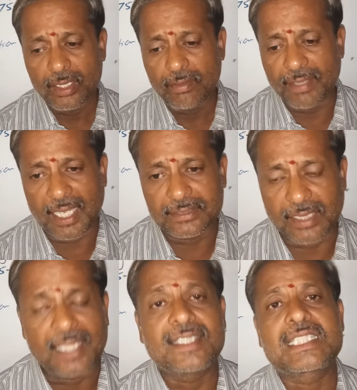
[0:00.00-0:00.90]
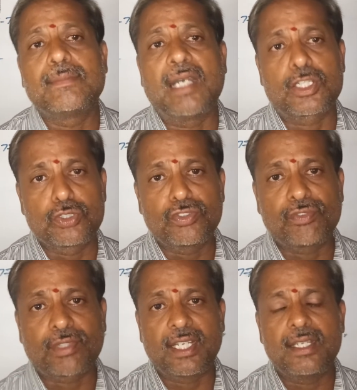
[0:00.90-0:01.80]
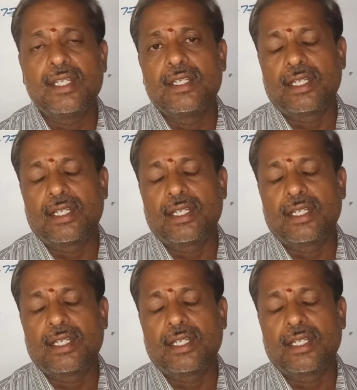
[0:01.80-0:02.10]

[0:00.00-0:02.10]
whereas Rajya Sabha 250.